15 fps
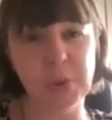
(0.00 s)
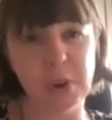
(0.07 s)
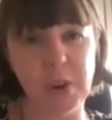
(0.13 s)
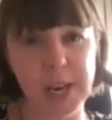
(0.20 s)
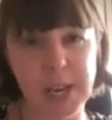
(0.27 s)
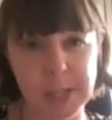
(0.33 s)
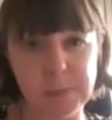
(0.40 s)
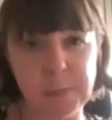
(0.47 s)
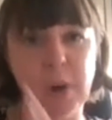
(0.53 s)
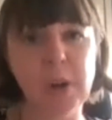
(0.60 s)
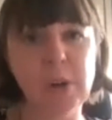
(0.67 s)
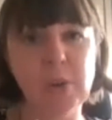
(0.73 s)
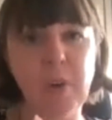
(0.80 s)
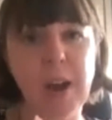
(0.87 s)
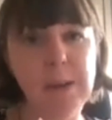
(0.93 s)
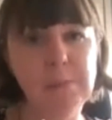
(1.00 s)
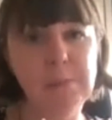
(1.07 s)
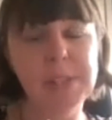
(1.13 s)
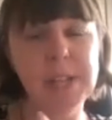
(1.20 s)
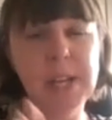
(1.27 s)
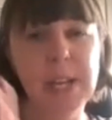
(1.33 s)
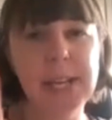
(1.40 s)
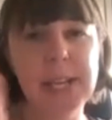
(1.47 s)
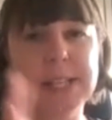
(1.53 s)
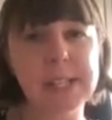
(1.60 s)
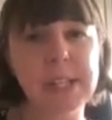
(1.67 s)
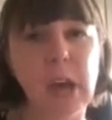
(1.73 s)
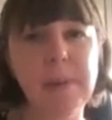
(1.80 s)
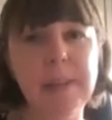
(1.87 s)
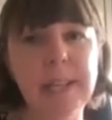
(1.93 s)
not. It's programmed. It's
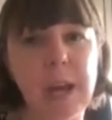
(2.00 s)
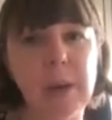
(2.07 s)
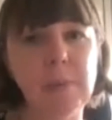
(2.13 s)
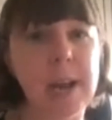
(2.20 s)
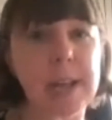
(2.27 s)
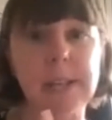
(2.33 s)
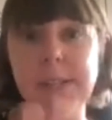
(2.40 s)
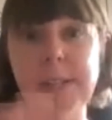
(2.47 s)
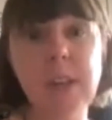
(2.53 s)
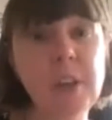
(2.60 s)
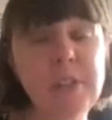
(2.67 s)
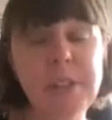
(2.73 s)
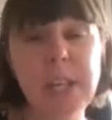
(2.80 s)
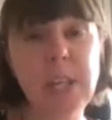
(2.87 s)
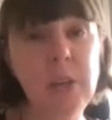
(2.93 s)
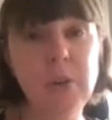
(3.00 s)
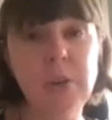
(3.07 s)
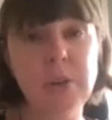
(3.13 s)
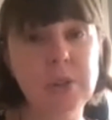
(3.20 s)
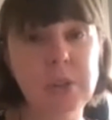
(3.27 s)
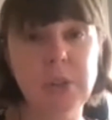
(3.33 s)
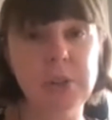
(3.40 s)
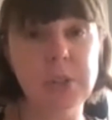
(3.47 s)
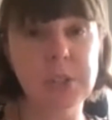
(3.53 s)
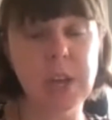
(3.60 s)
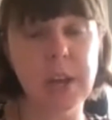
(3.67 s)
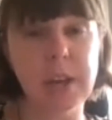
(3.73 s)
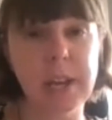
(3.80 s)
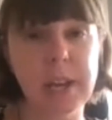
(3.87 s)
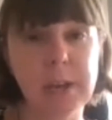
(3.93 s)
going that way. There's nothing you can do to
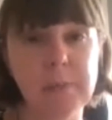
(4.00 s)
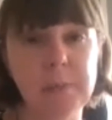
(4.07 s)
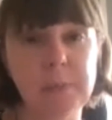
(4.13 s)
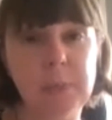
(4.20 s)
turn it.